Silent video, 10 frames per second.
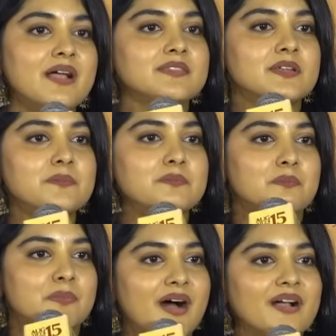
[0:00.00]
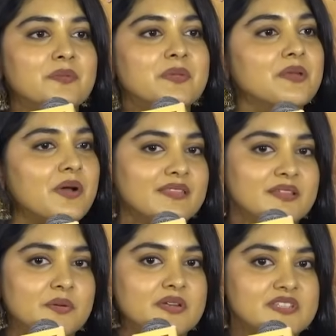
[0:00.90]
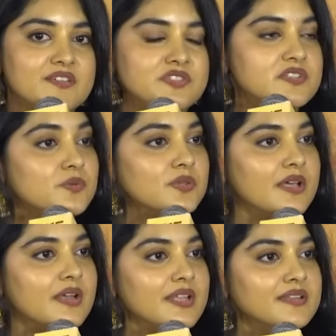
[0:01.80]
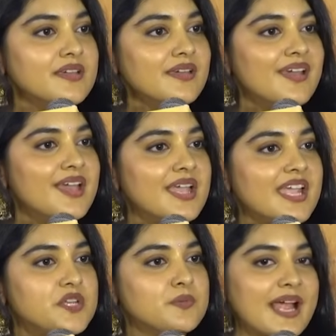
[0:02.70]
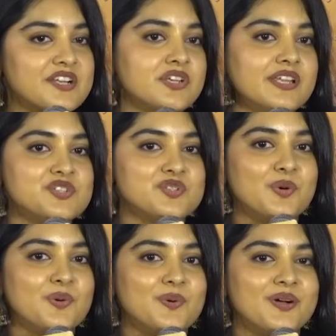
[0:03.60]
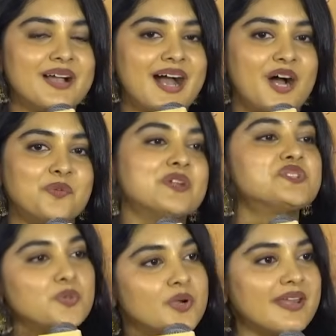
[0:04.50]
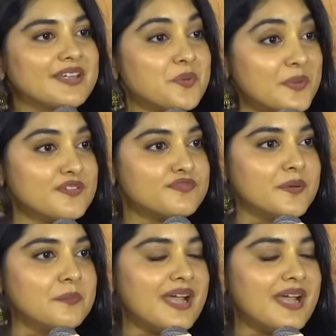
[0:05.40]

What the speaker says: matram baaga meeru andaru receive cheskuntar anedi it will actually show how much you connected with the film